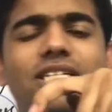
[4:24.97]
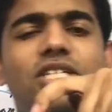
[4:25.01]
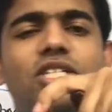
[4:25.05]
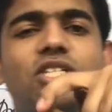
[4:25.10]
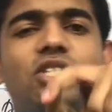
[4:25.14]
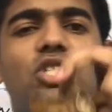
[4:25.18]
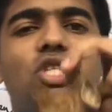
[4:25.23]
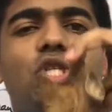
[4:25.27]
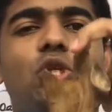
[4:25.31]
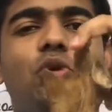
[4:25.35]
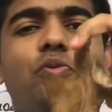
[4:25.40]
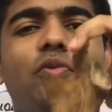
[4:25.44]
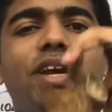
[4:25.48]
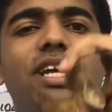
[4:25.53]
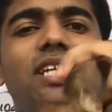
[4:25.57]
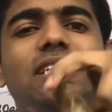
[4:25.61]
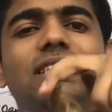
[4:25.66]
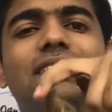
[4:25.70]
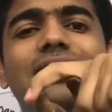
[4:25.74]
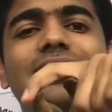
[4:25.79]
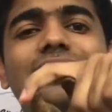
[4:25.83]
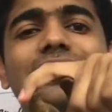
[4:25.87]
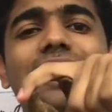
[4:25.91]
the
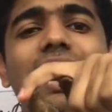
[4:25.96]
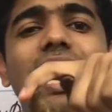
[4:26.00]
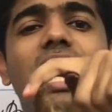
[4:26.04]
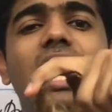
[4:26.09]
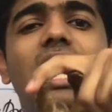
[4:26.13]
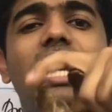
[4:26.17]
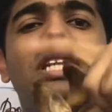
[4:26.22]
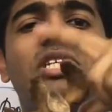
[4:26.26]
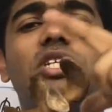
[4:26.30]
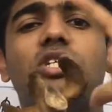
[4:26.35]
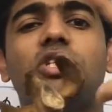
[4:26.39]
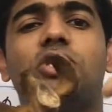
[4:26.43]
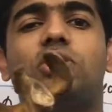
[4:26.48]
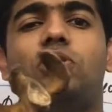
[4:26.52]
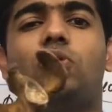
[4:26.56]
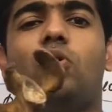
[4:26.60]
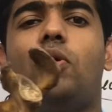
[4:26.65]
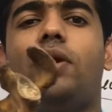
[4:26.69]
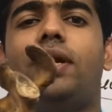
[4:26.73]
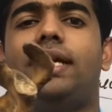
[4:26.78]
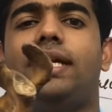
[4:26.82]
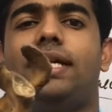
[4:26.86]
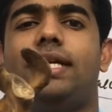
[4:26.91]
situation this arch is
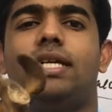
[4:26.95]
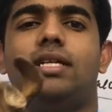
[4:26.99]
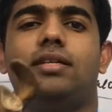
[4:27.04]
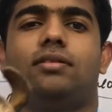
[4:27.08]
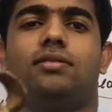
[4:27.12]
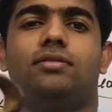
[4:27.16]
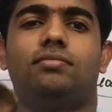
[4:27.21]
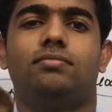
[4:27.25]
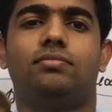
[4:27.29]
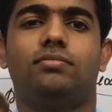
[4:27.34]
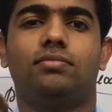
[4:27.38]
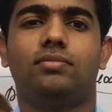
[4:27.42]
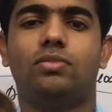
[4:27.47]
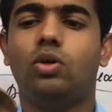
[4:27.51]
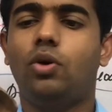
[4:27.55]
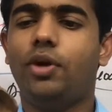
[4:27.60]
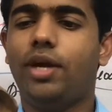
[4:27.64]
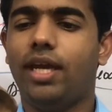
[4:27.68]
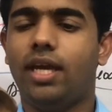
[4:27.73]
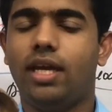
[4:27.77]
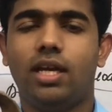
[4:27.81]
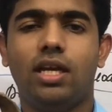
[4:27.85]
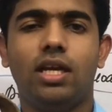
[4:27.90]
not here
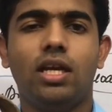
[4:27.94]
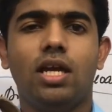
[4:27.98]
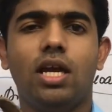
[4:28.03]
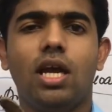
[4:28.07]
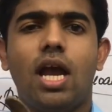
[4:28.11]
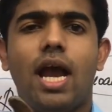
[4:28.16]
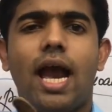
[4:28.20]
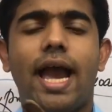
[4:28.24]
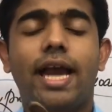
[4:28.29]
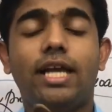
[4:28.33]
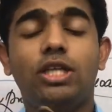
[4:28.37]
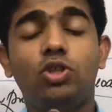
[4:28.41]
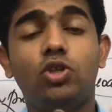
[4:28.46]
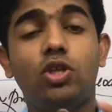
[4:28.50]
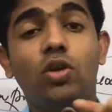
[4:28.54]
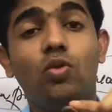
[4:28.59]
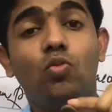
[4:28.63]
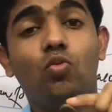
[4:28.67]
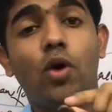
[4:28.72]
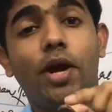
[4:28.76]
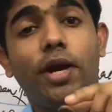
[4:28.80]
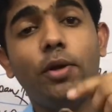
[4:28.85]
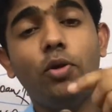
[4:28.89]
okay actually
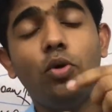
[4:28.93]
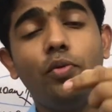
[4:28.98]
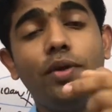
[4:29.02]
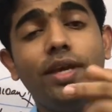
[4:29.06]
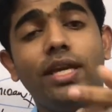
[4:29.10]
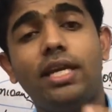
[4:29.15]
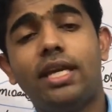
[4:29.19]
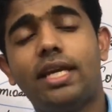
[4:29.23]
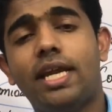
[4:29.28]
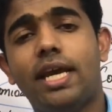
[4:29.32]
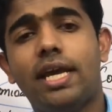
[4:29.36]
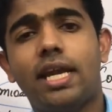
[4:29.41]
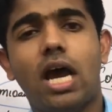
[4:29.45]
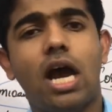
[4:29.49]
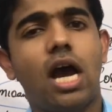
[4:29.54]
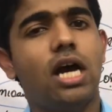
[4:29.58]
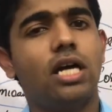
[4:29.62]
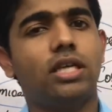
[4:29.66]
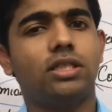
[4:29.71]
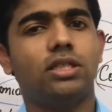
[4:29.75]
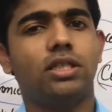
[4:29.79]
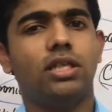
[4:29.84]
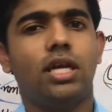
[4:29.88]
why do we need an
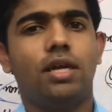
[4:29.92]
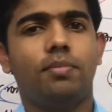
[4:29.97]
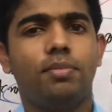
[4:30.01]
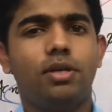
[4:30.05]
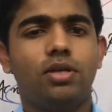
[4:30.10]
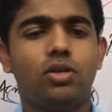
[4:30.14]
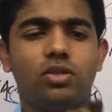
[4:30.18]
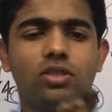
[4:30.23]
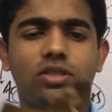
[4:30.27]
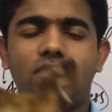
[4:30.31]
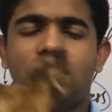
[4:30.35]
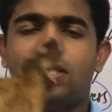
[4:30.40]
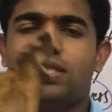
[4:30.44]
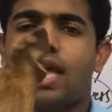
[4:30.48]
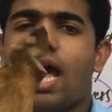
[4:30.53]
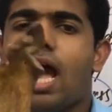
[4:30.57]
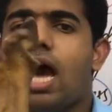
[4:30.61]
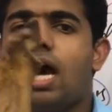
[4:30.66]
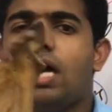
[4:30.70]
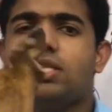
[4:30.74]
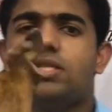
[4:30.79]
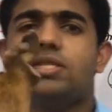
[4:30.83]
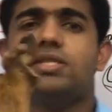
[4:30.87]
arch because this
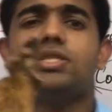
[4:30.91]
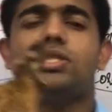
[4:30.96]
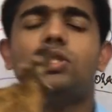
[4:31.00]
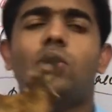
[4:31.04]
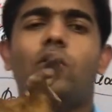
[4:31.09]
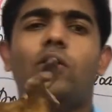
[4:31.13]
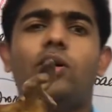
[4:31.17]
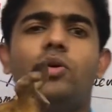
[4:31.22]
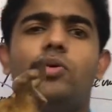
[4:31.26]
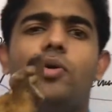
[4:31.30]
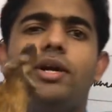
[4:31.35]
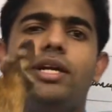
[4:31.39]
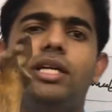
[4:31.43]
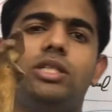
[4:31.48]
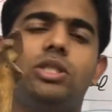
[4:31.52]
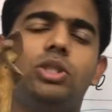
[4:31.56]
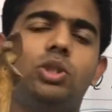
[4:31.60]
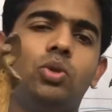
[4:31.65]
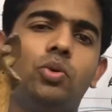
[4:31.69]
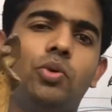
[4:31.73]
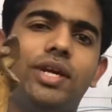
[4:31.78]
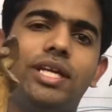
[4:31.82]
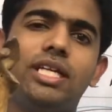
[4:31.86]
arch is not going
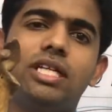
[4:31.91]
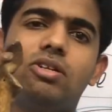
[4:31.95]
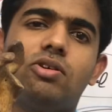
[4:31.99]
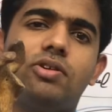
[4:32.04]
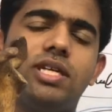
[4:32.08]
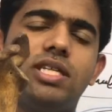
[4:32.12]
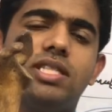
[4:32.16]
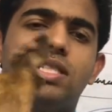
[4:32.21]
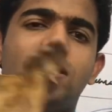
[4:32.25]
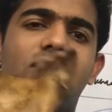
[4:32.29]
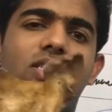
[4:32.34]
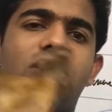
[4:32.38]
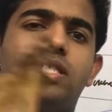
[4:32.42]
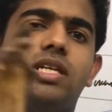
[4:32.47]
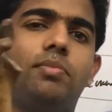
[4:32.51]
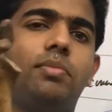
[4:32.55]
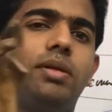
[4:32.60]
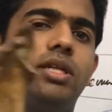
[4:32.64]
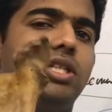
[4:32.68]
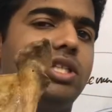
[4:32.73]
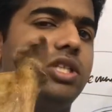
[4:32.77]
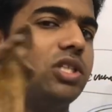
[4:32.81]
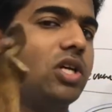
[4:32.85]
to increase the
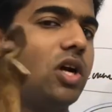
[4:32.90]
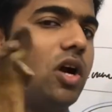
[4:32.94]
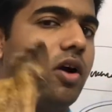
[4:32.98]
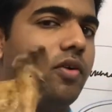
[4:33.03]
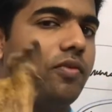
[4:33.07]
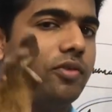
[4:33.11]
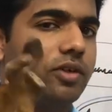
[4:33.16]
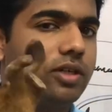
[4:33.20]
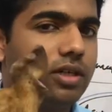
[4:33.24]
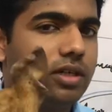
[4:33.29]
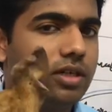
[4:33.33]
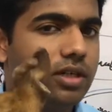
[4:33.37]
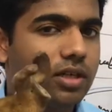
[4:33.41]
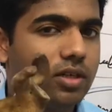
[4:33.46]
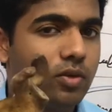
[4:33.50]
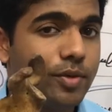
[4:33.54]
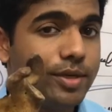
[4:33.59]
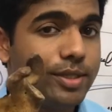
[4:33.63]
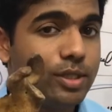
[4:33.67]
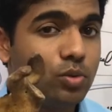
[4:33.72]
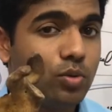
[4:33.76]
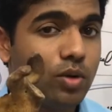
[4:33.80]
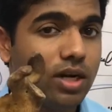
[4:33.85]
stability of uh,
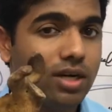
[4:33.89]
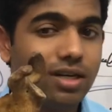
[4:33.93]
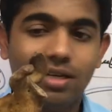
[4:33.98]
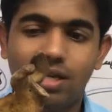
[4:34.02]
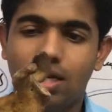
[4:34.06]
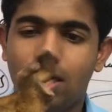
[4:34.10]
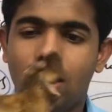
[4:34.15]
which one